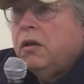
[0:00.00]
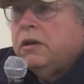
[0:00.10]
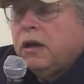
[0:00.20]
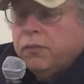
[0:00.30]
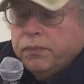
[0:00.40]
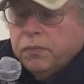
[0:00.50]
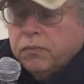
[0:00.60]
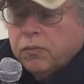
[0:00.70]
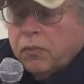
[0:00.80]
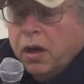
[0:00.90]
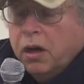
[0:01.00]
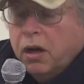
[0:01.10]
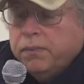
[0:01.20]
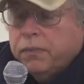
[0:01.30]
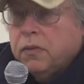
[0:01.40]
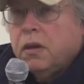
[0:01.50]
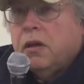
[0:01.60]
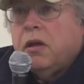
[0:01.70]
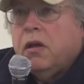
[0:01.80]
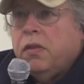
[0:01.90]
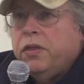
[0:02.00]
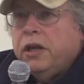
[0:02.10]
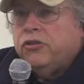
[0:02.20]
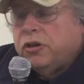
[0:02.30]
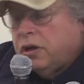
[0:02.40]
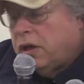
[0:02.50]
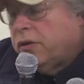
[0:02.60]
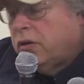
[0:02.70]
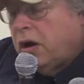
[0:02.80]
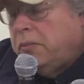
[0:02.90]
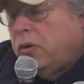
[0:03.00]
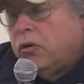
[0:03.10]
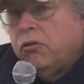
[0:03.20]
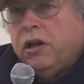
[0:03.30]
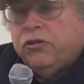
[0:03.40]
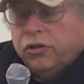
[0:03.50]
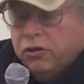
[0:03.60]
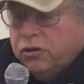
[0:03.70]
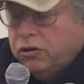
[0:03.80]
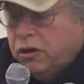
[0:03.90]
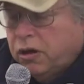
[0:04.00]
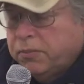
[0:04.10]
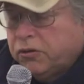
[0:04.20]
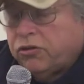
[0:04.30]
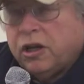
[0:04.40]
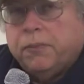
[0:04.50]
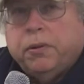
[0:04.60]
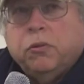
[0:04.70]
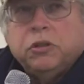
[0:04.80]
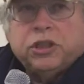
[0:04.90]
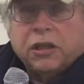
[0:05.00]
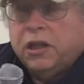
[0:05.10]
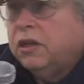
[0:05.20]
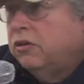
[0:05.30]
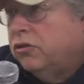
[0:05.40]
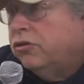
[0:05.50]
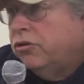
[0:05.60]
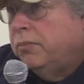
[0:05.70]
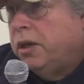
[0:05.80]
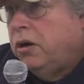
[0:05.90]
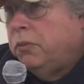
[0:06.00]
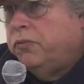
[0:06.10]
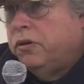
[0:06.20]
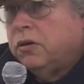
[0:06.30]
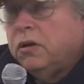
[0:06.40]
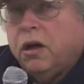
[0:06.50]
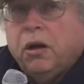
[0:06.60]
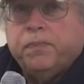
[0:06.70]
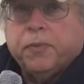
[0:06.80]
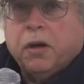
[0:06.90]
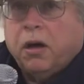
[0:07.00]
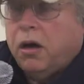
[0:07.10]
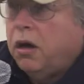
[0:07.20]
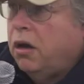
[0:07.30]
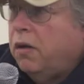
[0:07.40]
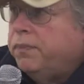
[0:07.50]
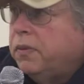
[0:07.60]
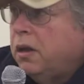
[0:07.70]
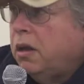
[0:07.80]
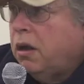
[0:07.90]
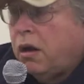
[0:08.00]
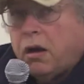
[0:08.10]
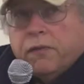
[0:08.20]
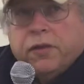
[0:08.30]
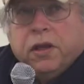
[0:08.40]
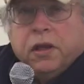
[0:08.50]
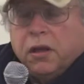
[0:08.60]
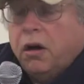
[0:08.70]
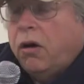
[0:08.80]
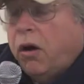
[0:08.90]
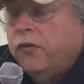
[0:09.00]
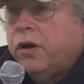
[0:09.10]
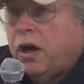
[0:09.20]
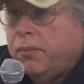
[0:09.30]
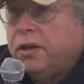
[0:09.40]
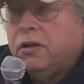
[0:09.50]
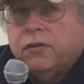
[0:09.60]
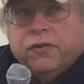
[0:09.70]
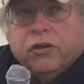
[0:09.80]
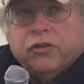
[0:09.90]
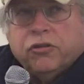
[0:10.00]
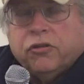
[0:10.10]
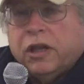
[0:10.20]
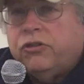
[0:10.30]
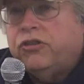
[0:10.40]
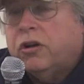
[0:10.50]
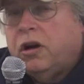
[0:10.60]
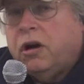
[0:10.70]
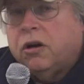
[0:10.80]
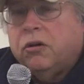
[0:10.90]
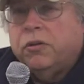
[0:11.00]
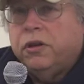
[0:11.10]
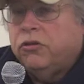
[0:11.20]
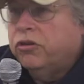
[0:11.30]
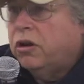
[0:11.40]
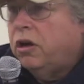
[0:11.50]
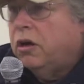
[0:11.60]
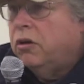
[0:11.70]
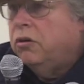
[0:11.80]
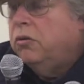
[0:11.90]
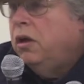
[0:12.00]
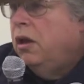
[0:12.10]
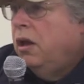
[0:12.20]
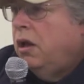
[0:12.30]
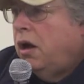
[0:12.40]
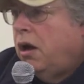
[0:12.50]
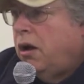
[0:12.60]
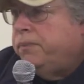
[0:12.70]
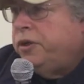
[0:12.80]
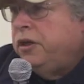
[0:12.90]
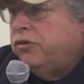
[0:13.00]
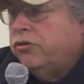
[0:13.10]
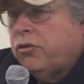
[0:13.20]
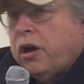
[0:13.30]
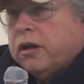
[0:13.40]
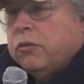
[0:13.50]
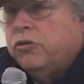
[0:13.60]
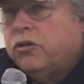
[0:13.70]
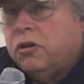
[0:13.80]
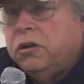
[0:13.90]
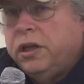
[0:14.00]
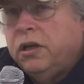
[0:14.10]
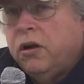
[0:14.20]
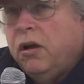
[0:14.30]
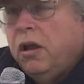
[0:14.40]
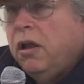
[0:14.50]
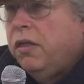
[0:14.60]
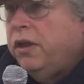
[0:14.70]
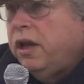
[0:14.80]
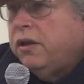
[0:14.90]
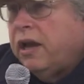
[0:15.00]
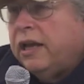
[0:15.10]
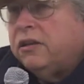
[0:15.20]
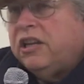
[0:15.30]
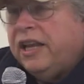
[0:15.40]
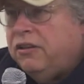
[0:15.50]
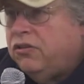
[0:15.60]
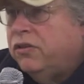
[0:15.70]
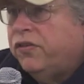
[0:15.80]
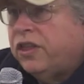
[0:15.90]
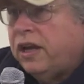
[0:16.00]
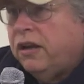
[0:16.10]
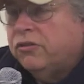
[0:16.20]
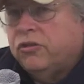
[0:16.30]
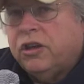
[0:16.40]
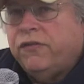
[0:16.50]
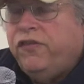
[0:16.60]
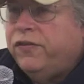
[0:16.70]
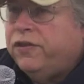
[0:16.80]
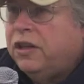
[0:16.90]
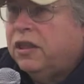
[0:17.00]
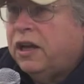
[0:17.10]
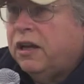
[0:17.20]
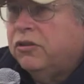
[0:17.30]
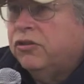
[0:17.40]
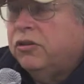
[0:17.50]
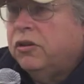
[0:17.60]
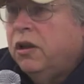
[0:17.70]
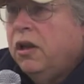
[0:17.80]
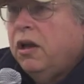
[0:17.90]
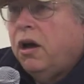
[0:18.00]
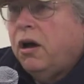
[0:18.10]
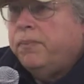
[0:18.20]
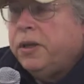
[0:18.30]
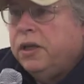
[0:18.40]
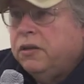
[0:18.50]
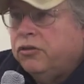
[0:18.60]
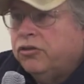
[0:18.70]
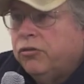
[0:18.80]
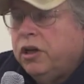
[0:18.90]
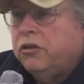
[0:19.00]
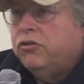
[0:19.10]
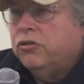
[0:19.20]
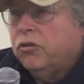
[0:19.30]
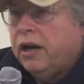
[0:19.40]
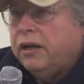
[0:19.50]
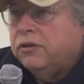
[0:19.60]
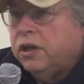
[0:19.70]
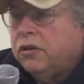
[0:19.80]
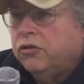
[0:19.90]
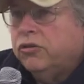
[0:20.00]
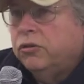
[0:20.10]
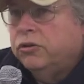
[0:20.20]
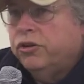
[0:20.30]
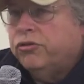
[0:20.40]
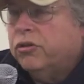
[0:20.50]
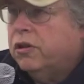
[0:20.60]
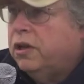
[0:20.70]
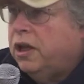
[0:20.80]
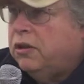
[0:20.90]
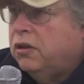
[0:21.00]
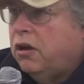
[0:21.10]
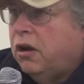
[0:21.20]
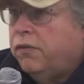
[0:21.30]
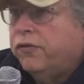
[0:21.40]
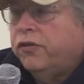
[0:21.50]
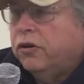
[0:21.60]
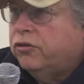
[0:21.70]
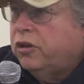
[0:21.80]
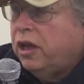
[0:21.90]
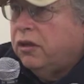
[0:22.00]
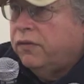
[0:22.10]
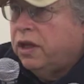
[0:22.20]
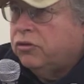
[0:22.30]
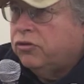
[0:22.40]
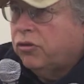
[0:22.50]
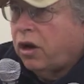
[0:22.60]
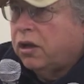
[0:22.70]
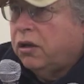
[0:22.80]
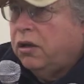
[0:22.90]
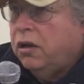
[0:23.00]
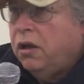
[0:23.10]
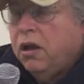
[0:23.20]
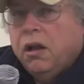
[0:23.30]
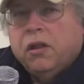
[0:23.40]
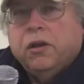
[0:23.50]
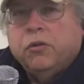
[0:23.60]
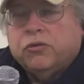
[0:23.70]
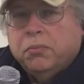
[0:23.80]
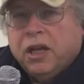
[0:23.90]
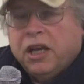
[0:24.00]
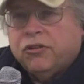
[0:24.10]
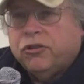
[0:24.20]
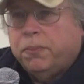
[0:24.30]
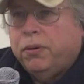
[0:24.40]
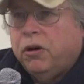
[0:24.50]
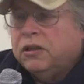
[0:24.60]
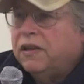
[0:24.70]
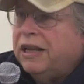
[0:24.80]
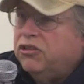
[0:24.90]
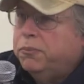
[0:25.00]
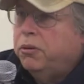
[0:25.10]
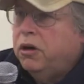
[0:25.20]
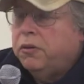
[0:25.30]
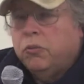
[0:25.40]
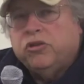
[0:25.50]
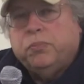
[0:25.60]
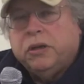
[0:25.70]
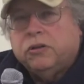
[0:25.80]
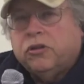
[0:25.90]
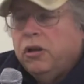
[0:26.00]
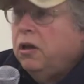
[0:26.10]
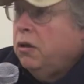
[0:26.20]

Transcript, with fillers: Now, um, there's another and more recent um, example, which I think is extremely hopeful, um, uh, of the uh, overcoming the divisions, and that's Chicago. The Chicago um, teacher strike, it was clear there you had tens of thousands, you had 50,000 um, in the streets surrounding the school district at the end of the first day of that strike. There was mass support. Now, that support was built